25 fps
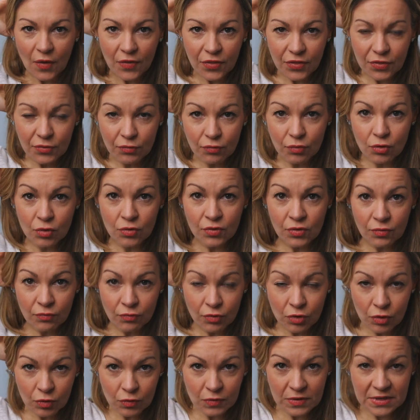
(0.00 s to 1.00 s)
through the
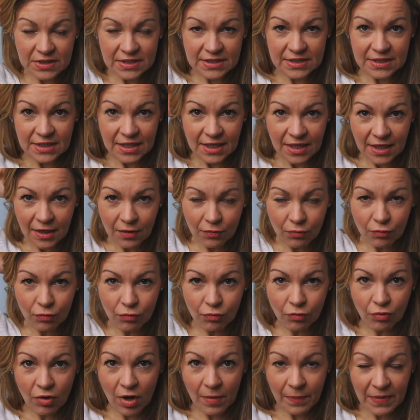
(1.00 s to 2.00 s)
roots,
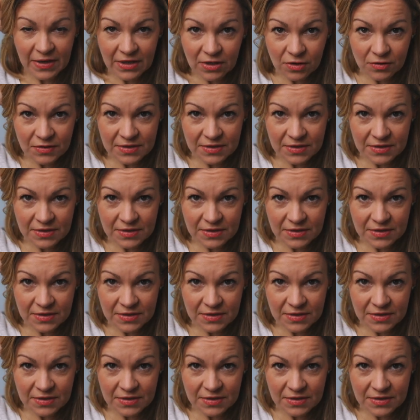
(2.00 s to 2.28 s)
rubbing